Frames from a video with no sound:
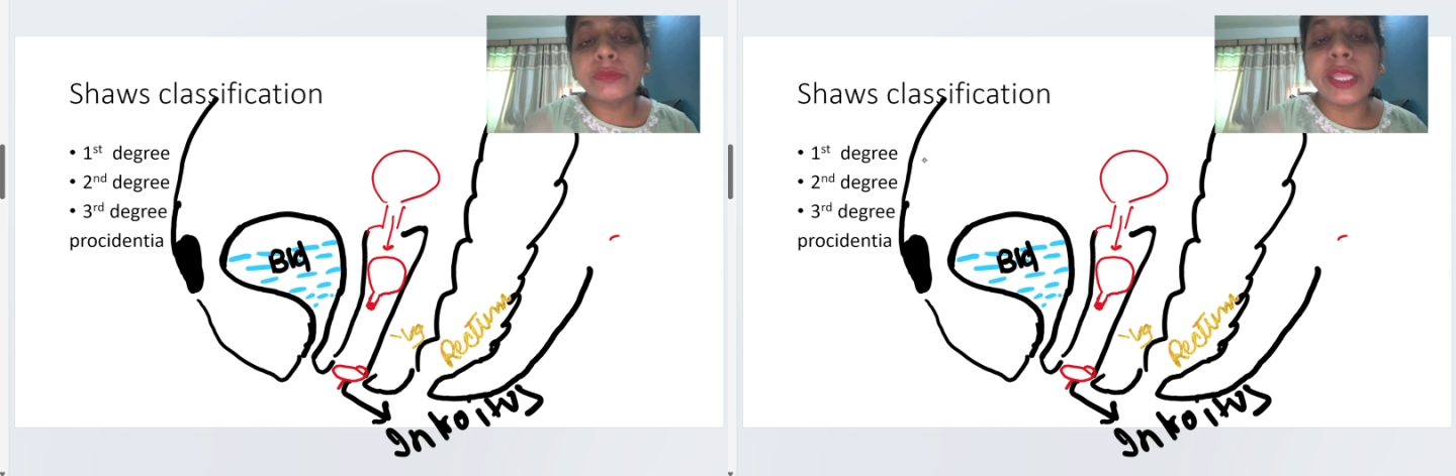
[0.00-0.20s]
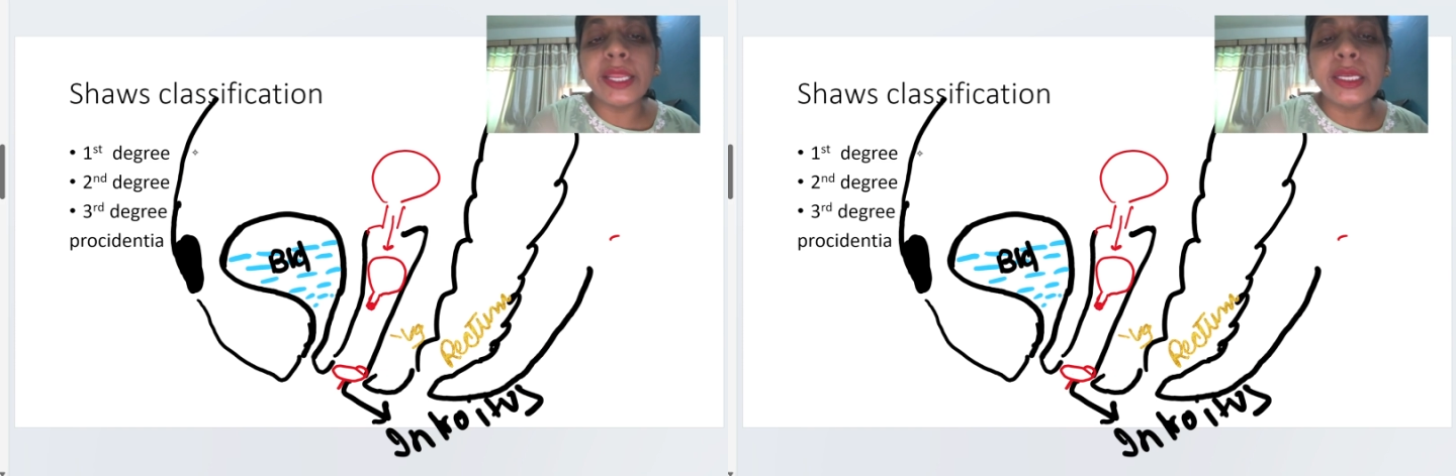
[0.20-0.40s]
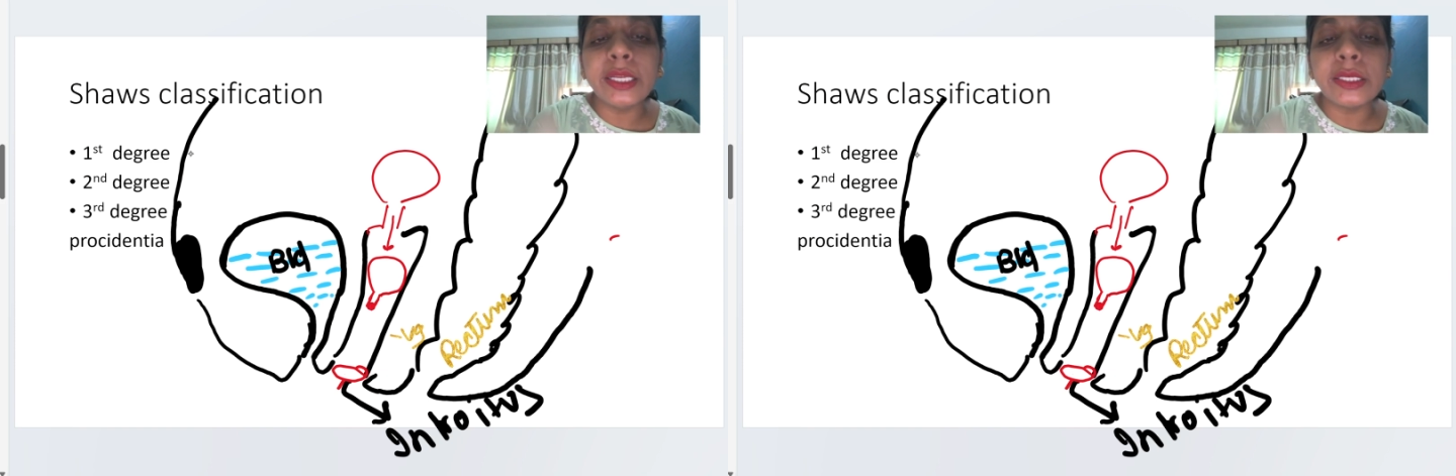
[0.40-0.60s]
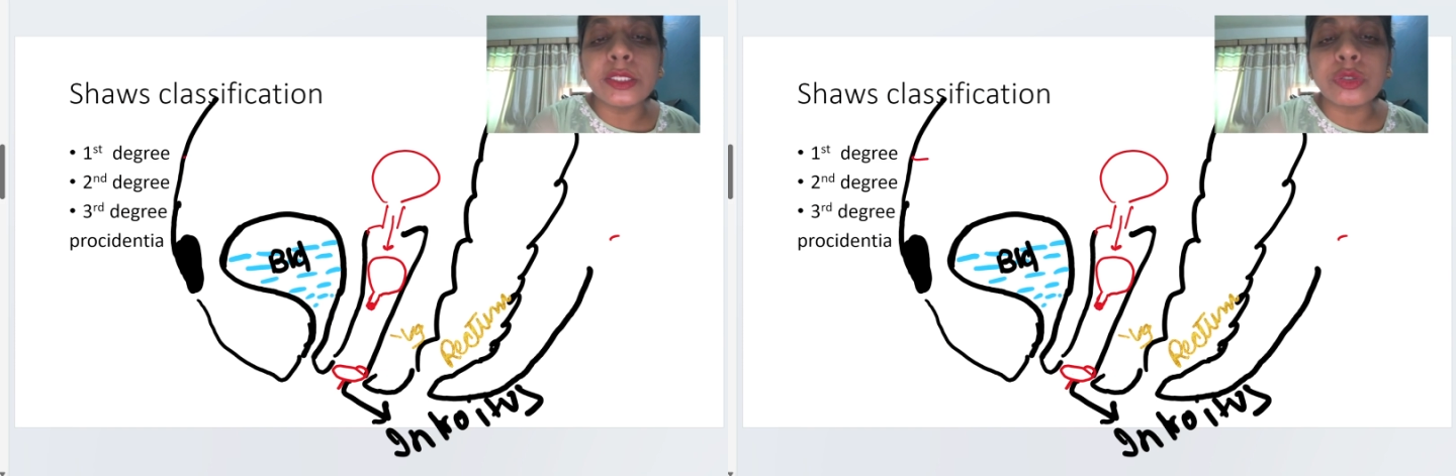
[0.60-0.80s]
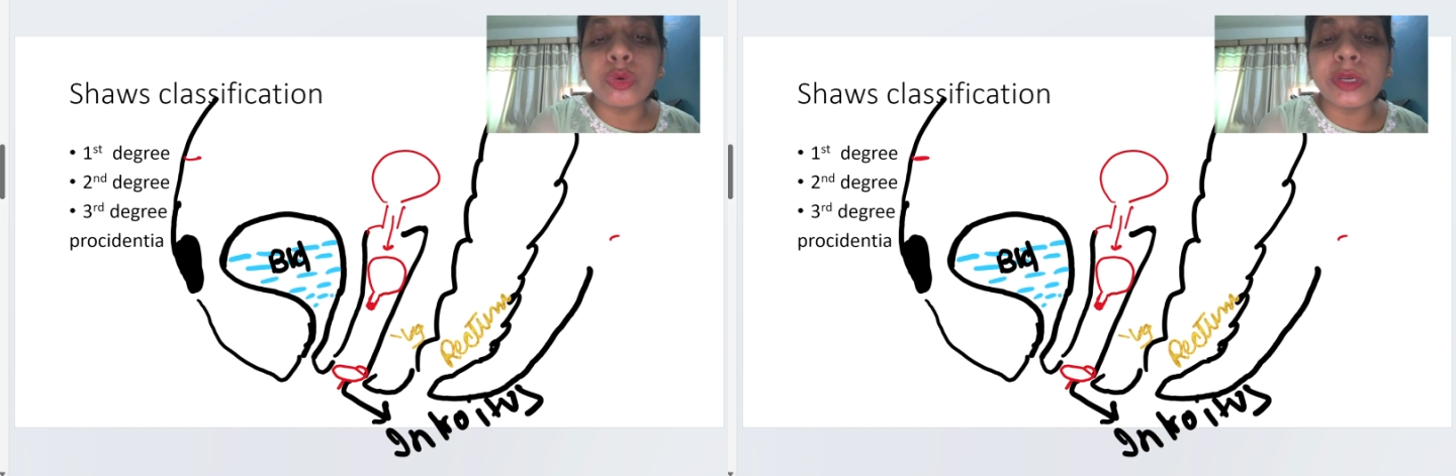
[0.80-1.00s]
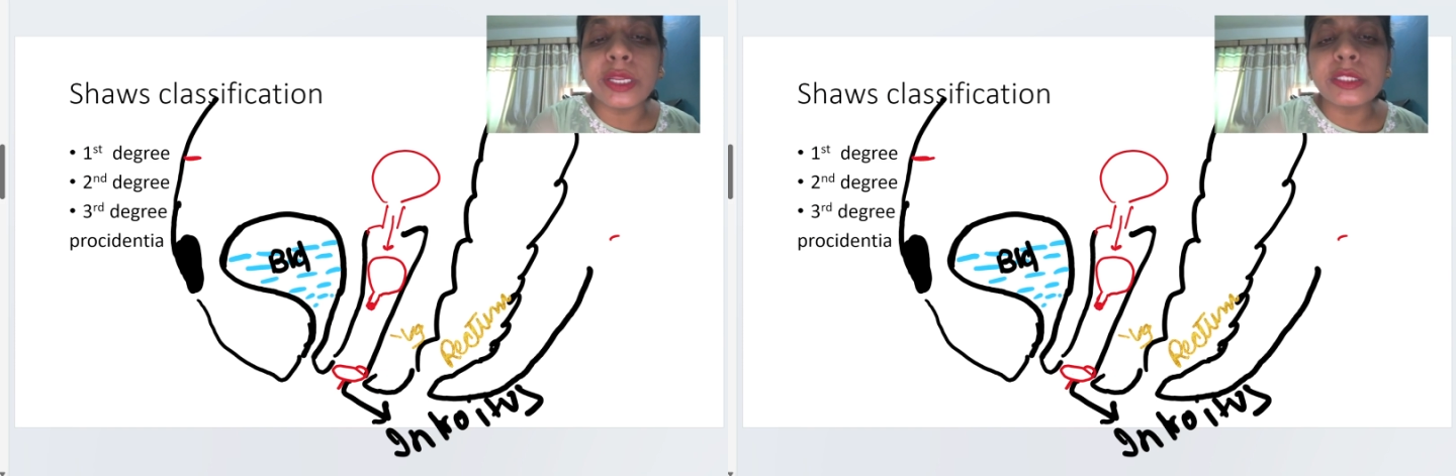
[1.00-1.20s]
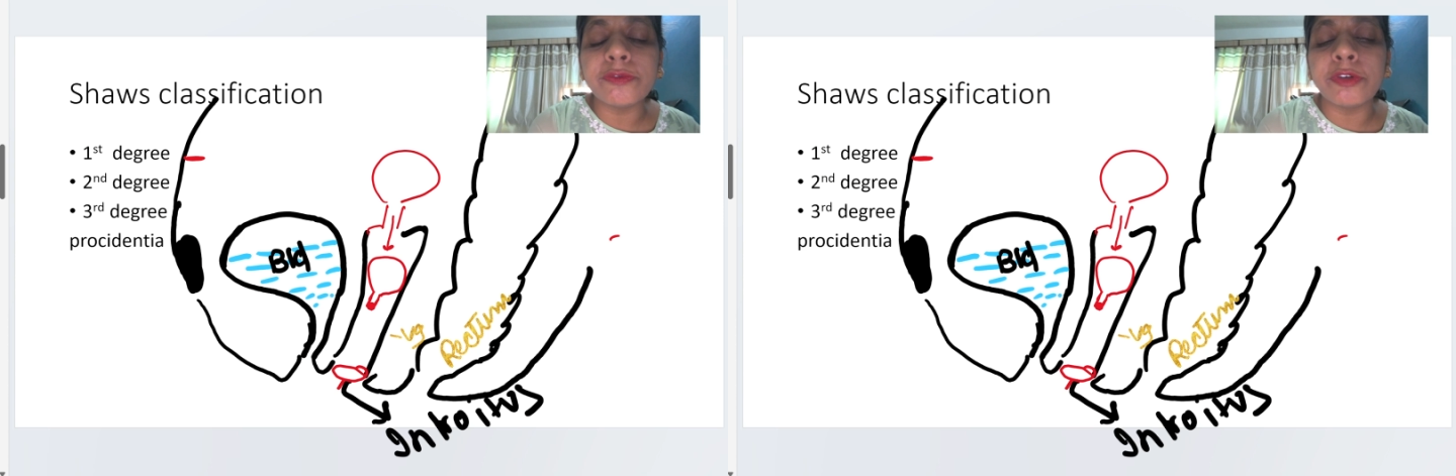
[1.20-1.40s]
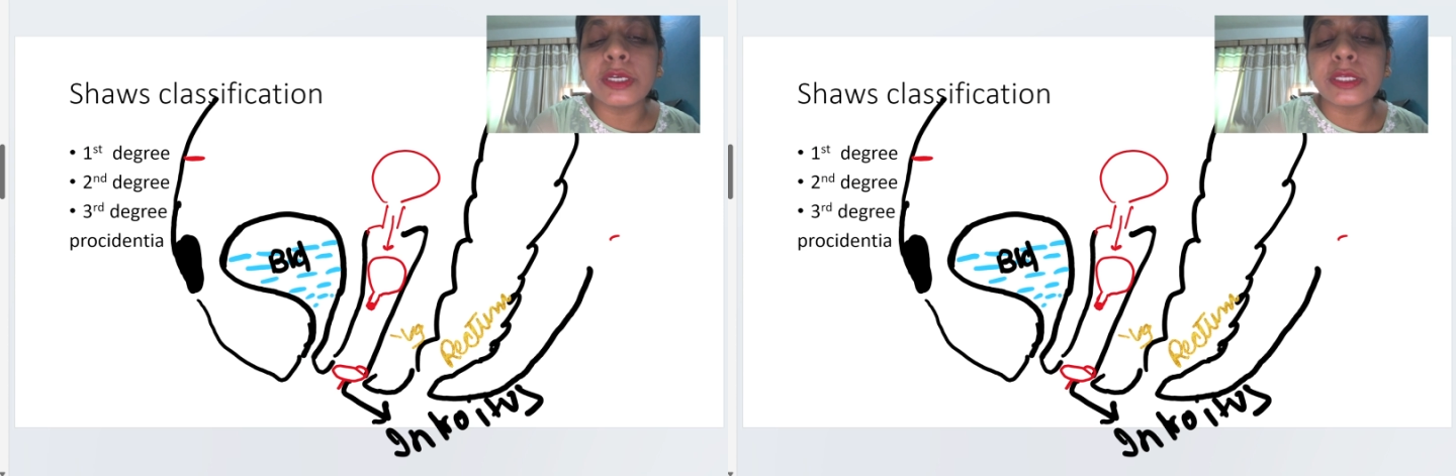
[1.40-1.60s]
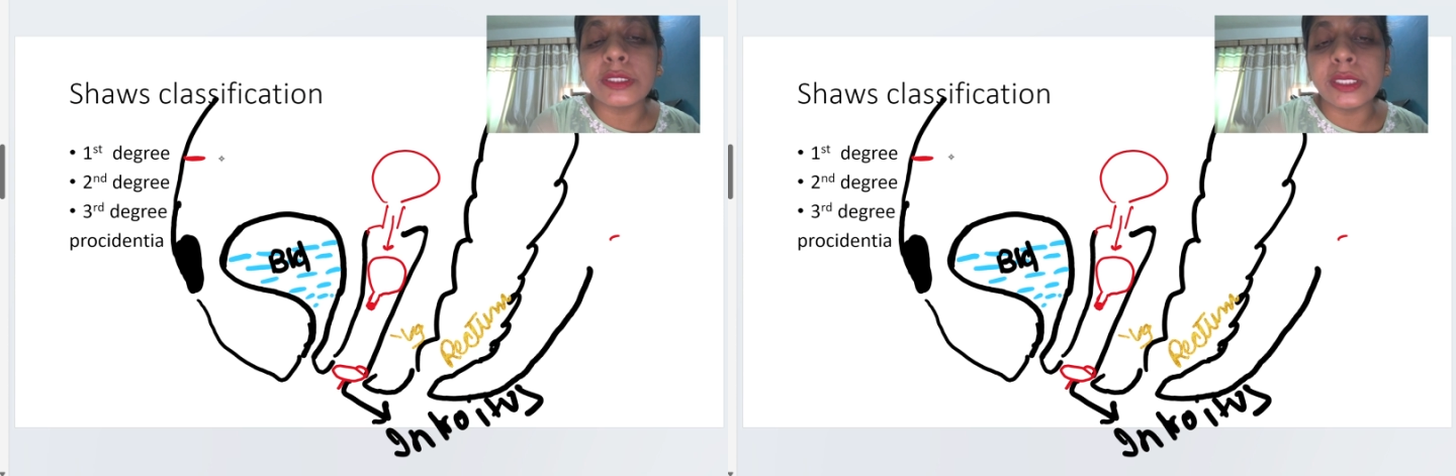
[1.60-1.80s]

then it is known as first